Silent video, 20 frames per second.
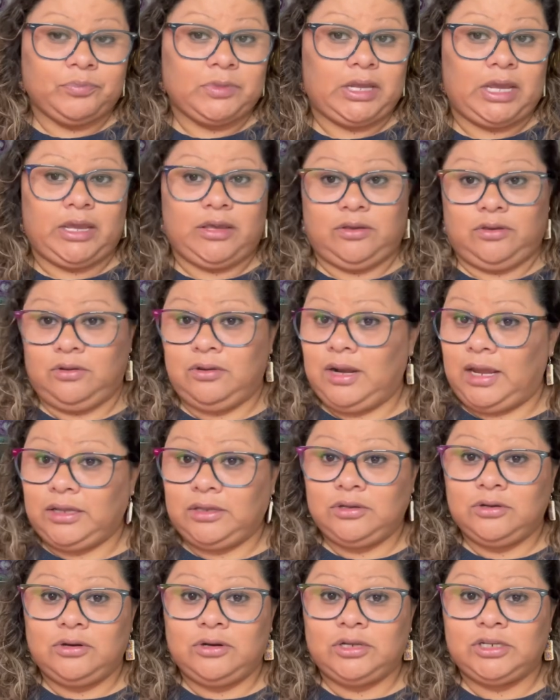If you like
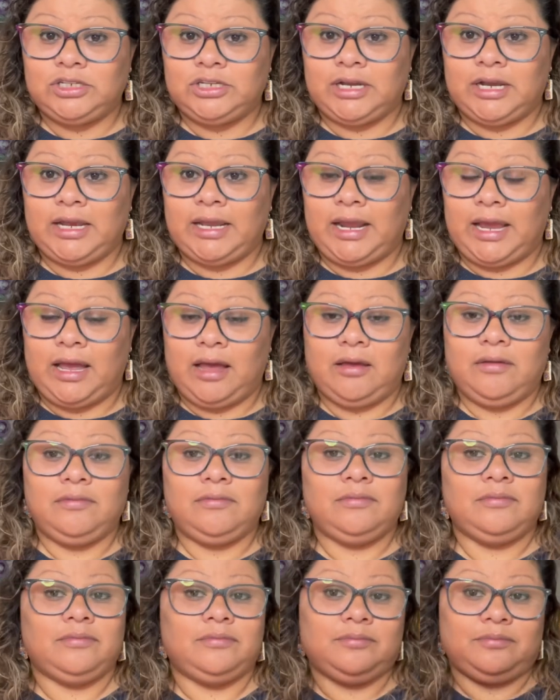to go check it out,
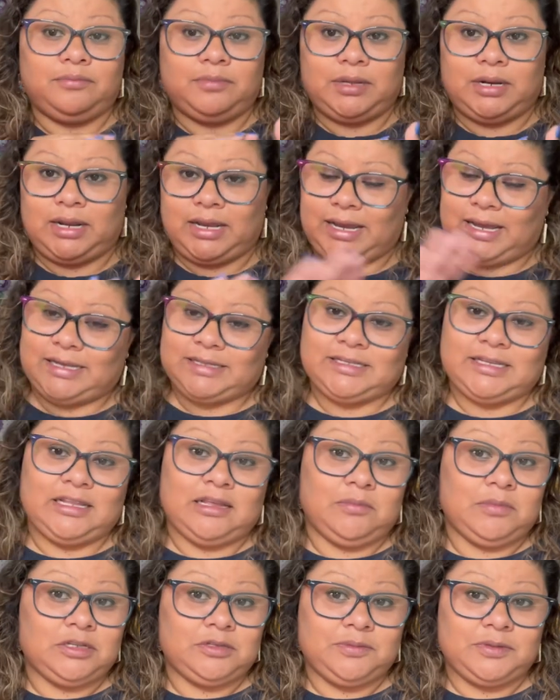but like I said,
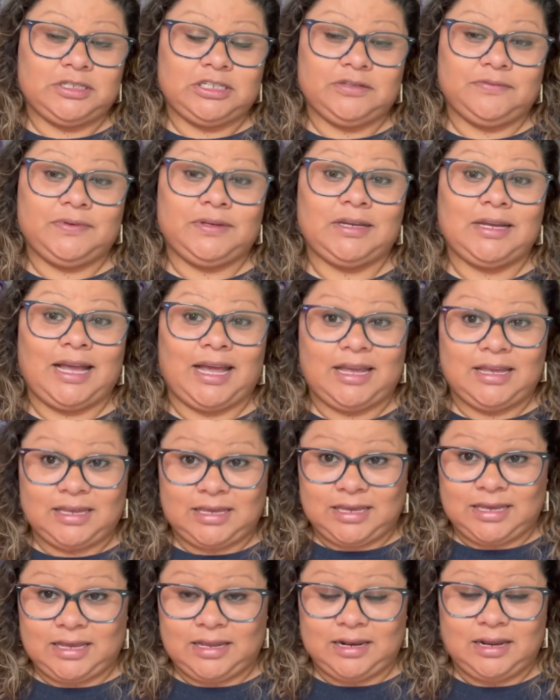I'm specific
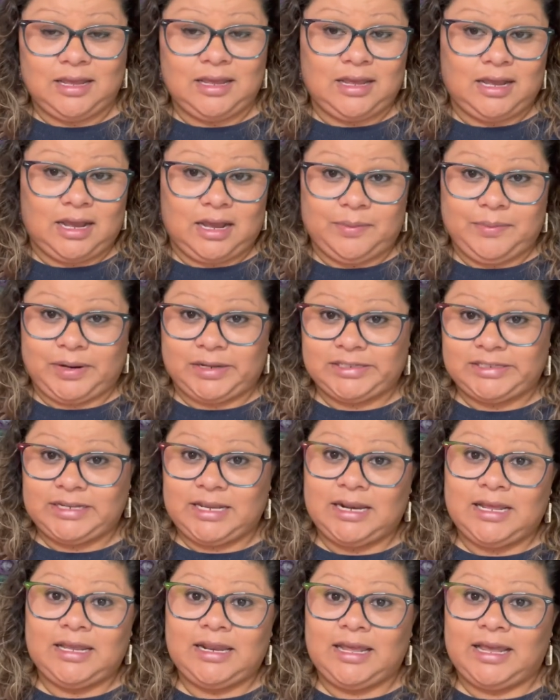again. I'm not
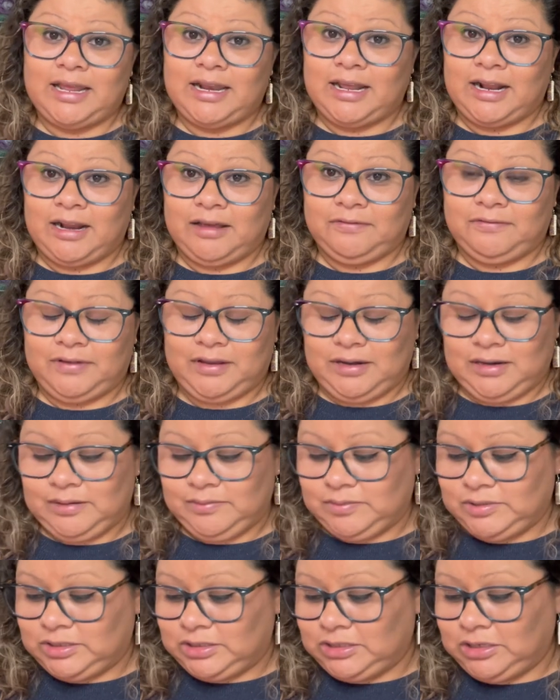selling and I'm not
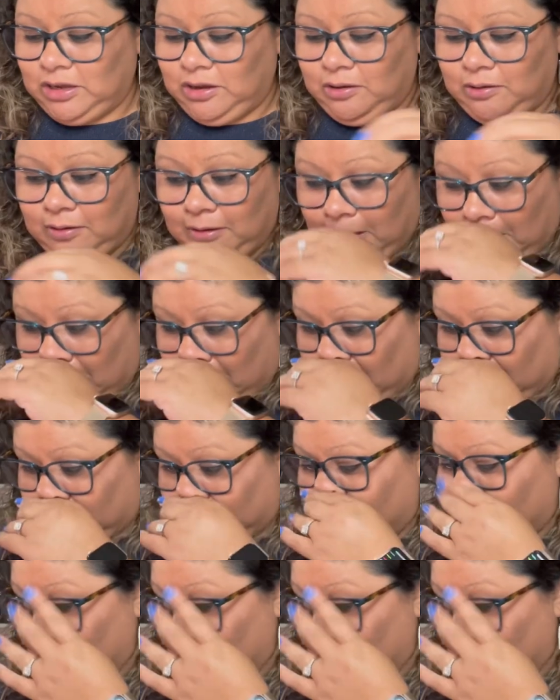feeling. So I